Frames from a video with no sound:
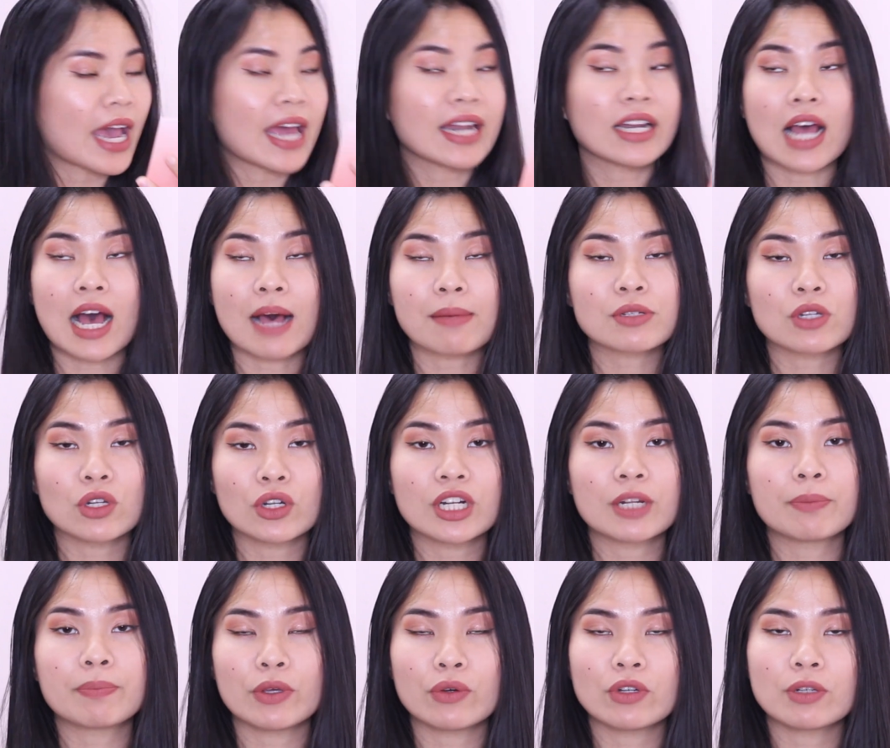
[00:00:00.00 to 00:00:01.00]
and
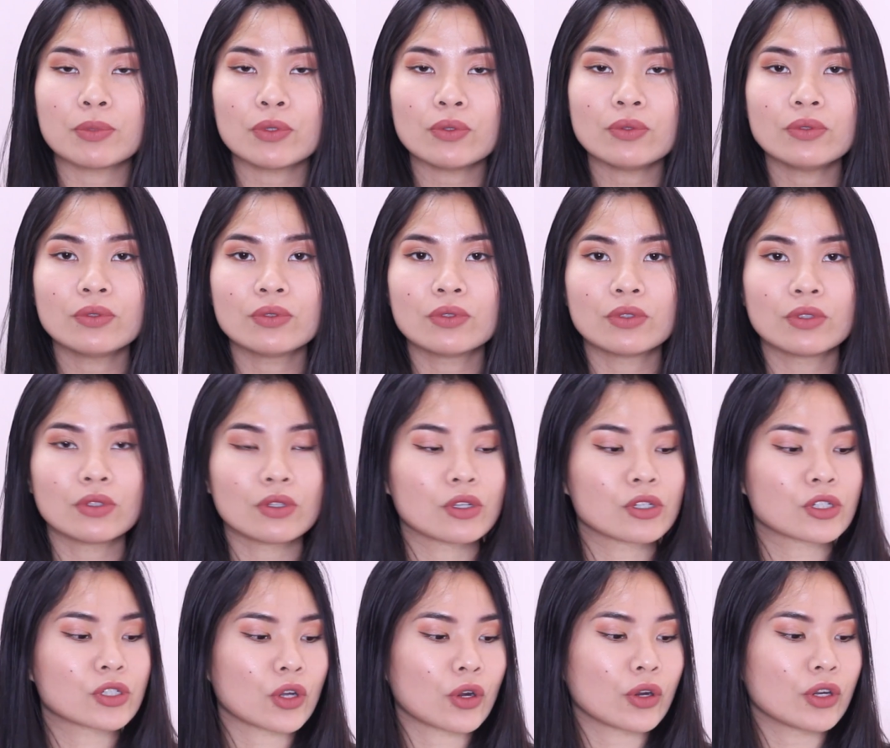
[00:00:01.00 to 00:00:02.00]
absolutely beautiful,
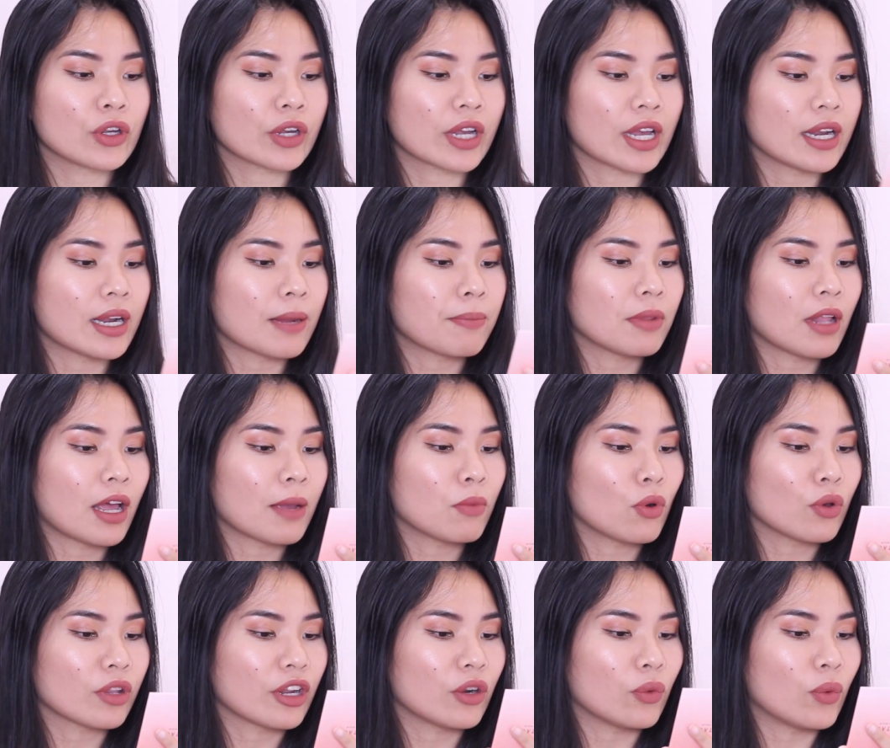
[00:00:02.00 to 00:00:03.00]
so you can apply
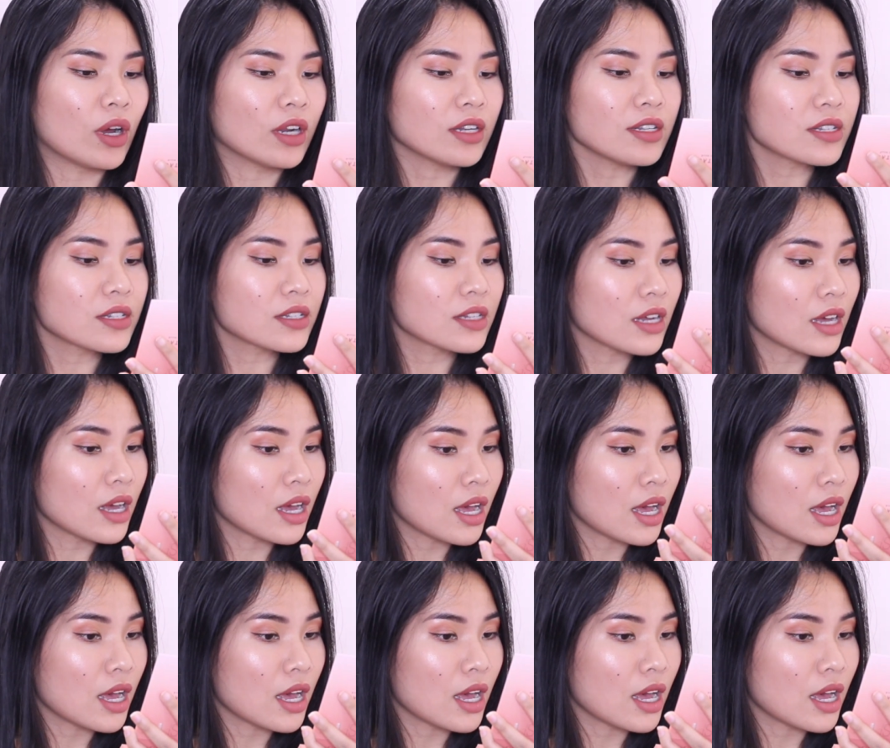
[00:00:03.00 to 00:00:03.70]
more than once.